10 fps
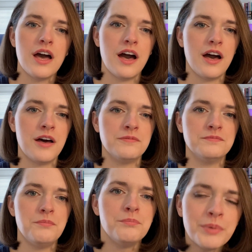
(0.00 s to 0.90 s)

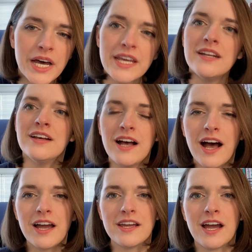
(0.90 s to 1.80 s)
but
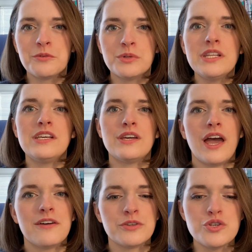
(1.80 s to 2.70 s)
I really
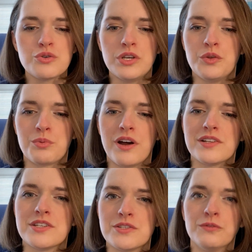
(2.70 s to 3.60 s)
have enjoyed the
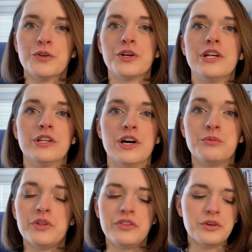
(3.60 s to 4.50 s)
process of learning along
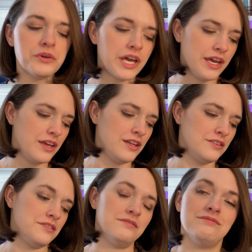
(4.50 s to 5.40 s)
with you,
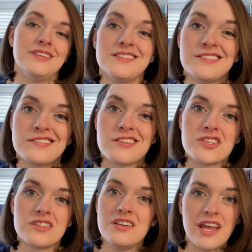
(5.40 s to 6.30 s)
and this is
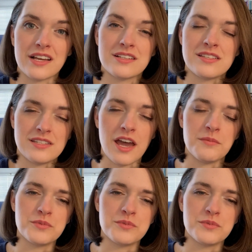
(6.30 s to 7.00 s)
just the next step.